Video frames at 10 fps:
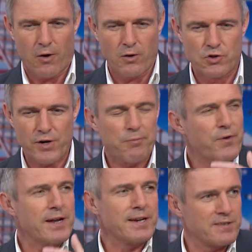
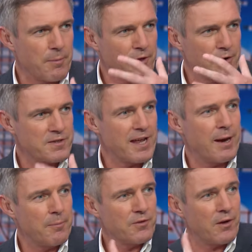drip-feeding some of those
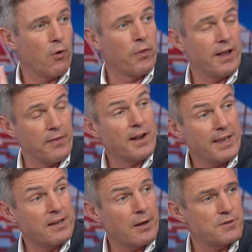names in the
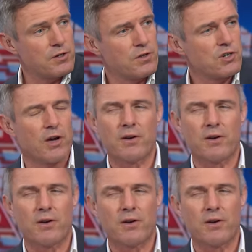lead-up to the show.